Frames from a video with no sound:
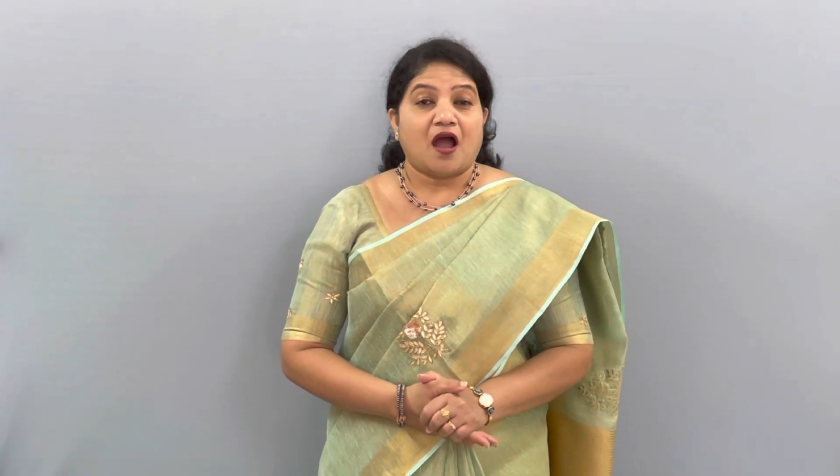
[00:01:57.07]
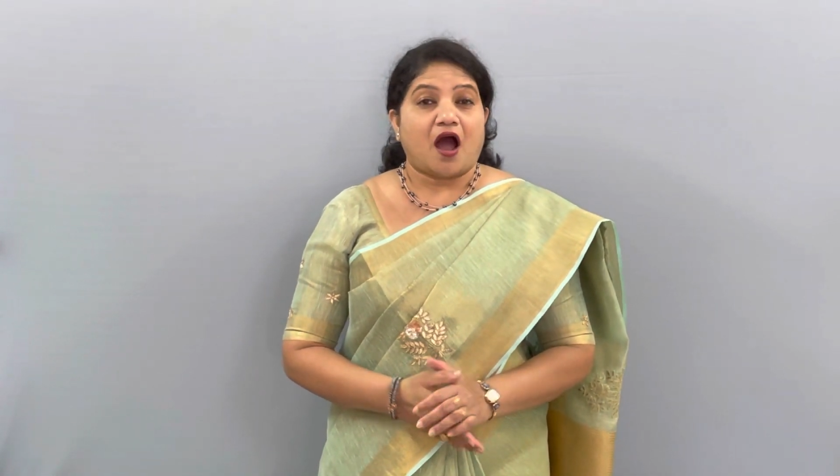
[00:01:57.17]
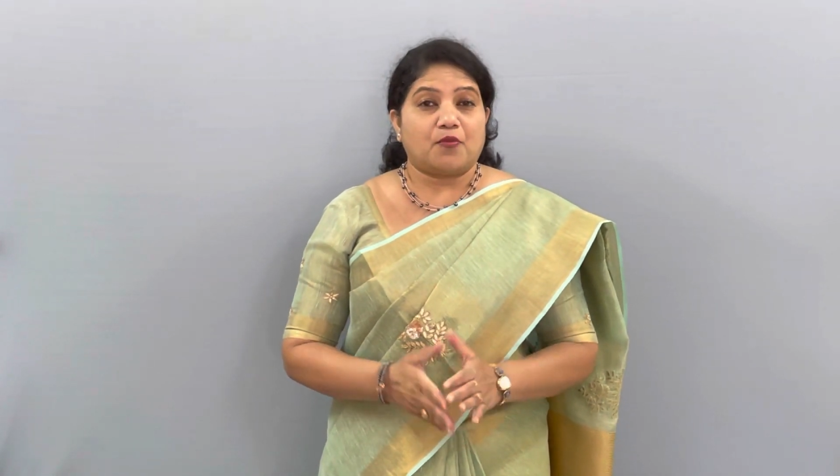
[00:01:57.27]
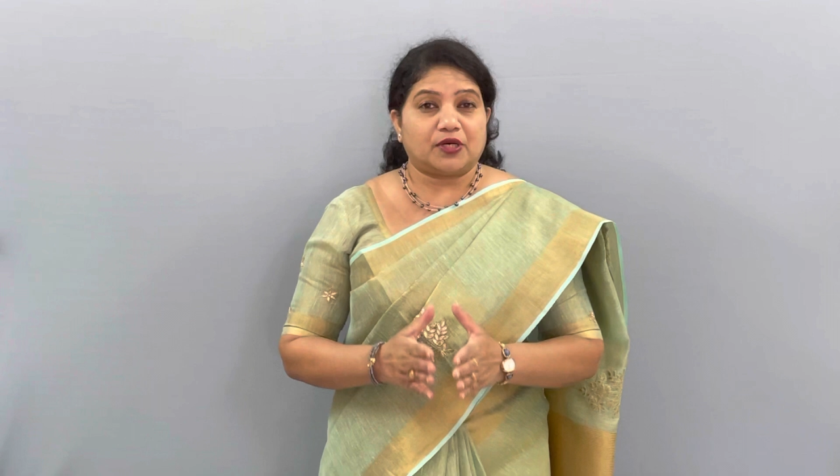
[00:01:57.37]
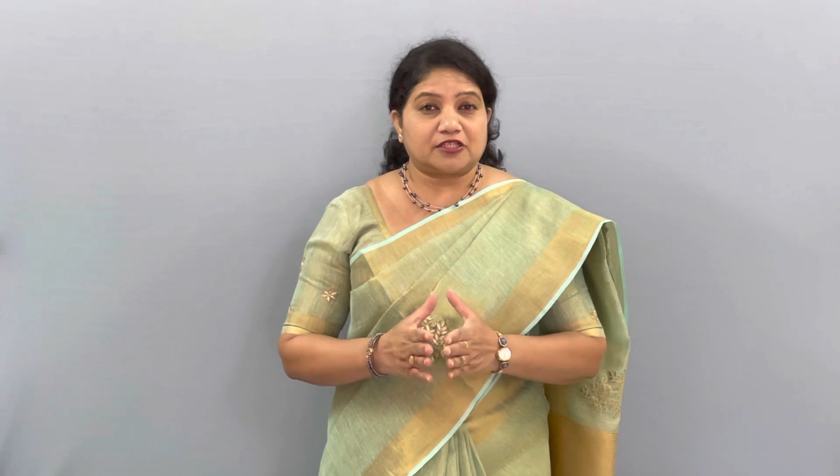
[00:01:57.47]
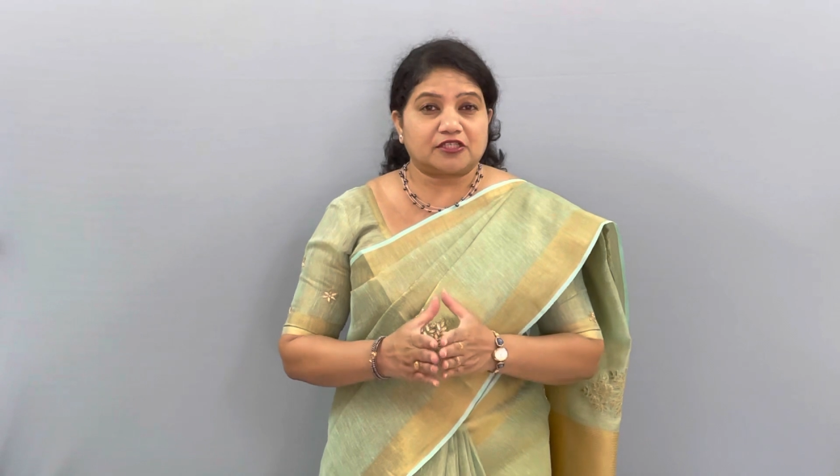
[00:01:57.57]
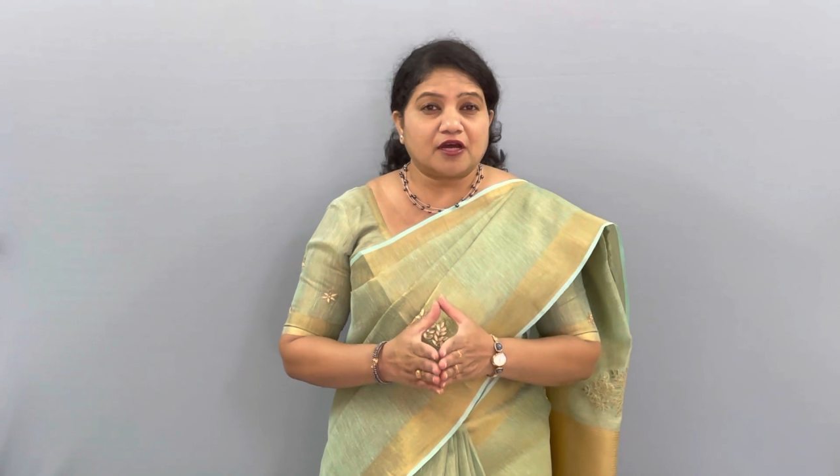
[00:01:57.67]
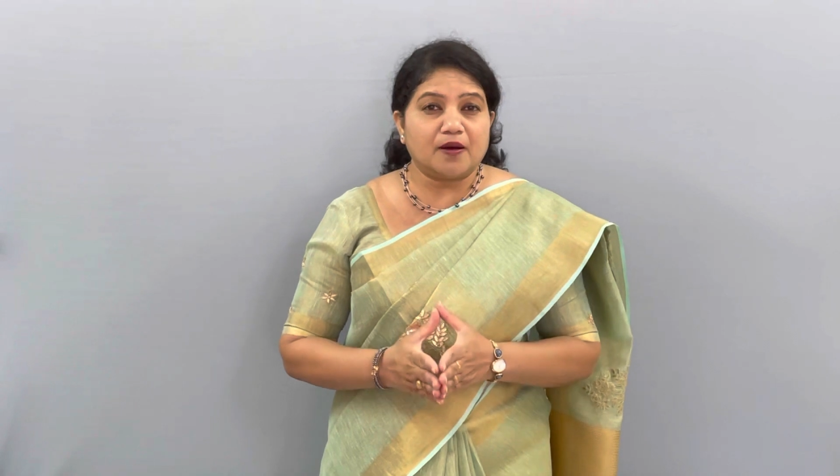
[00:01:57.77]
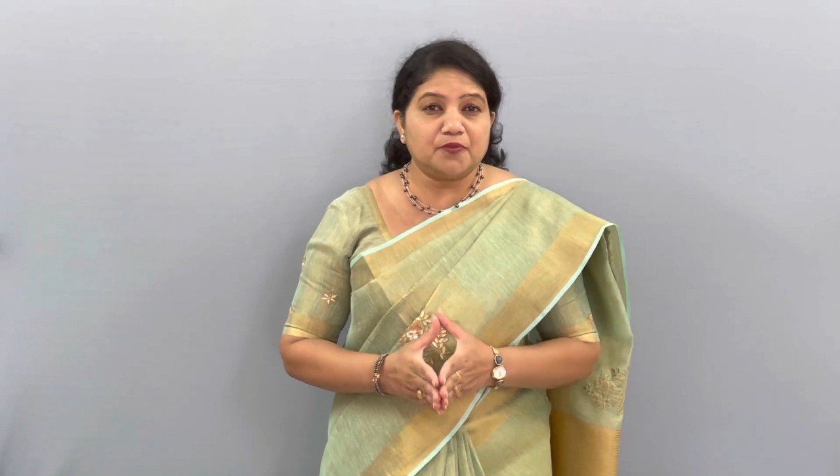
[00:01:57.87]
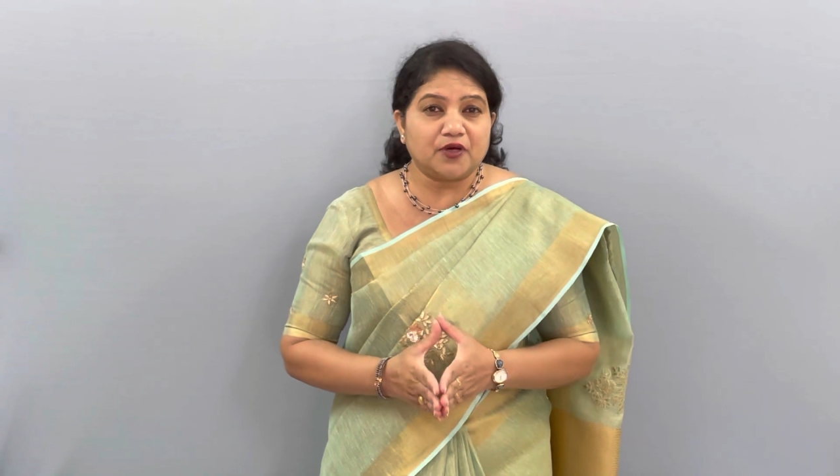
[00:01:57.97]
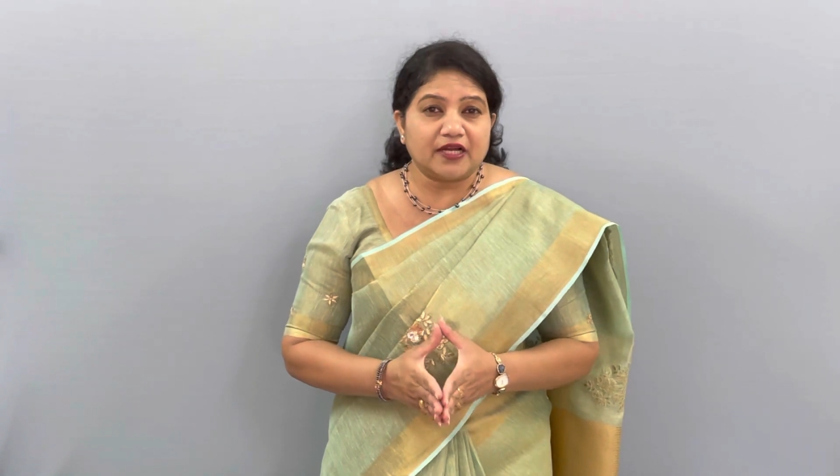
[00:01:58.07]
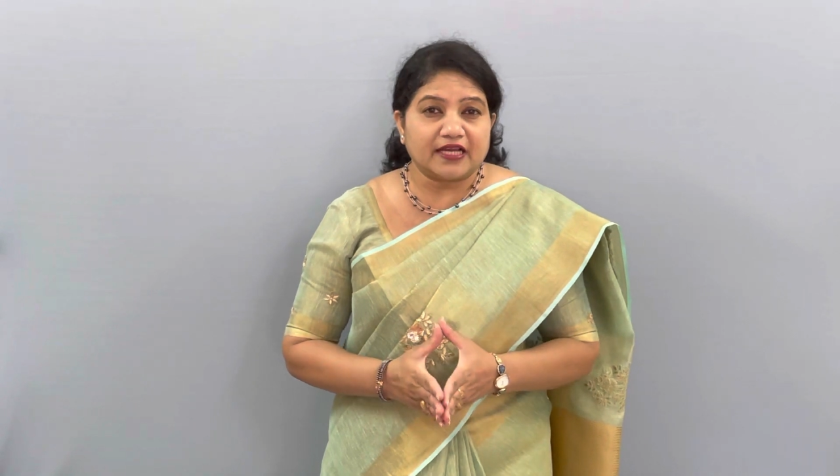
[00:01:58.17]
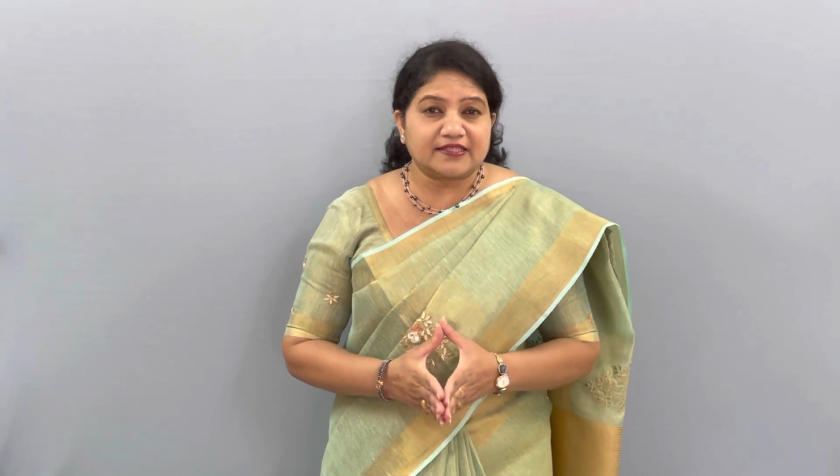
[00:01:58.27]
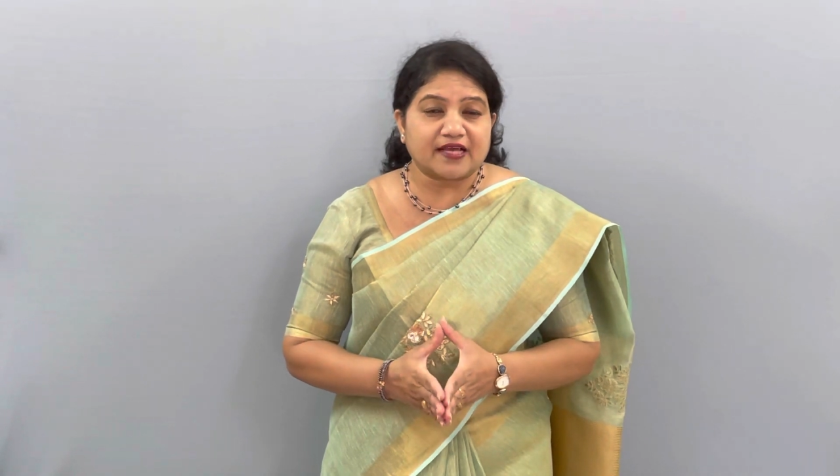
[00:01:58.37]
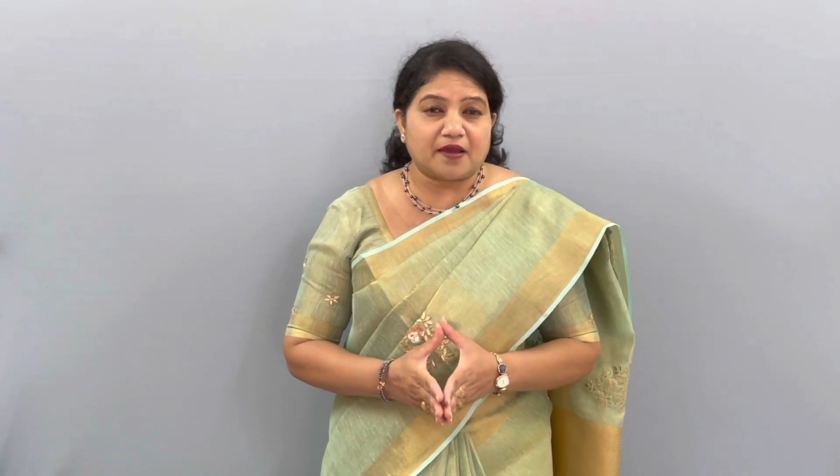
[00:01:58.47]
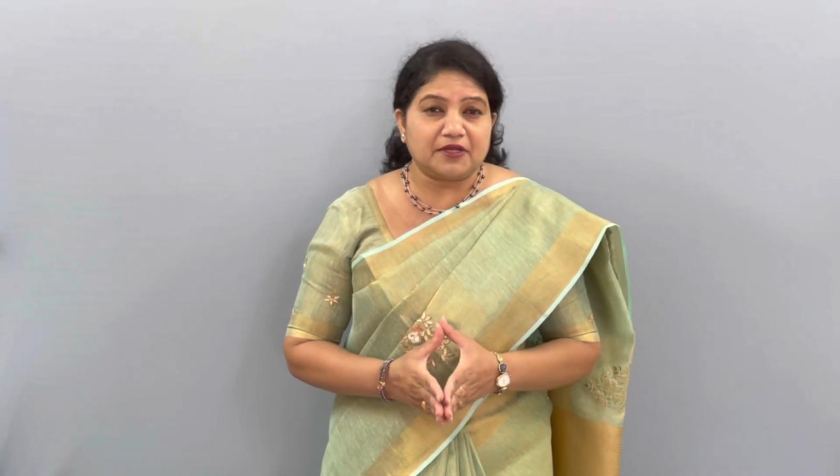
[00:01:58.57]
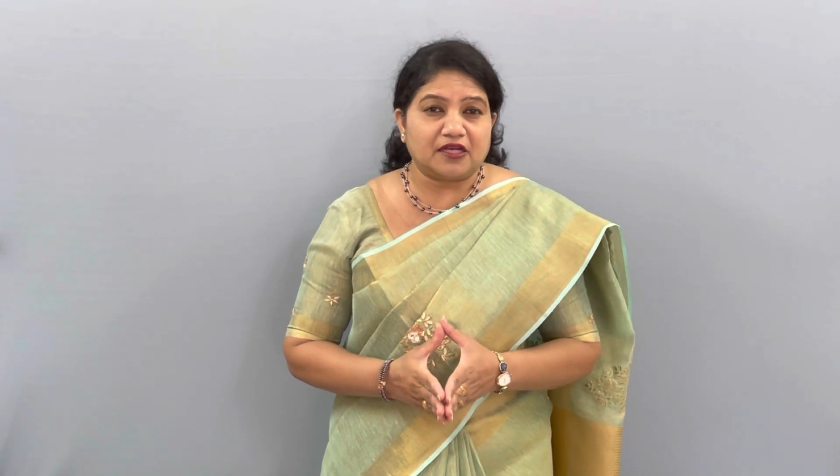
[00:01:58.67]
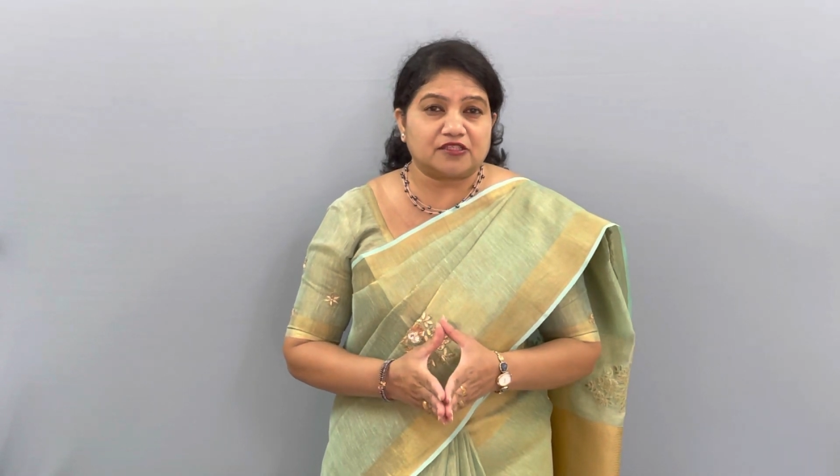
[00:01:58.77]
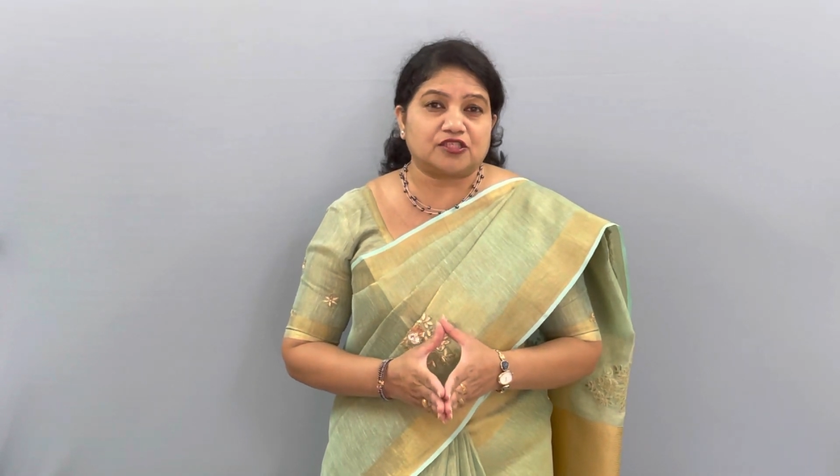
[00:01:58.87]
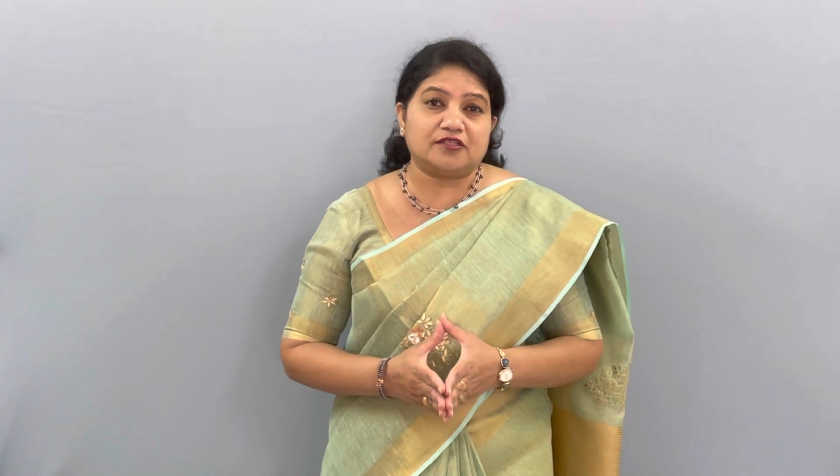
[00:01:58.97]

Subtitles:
our term 1 examination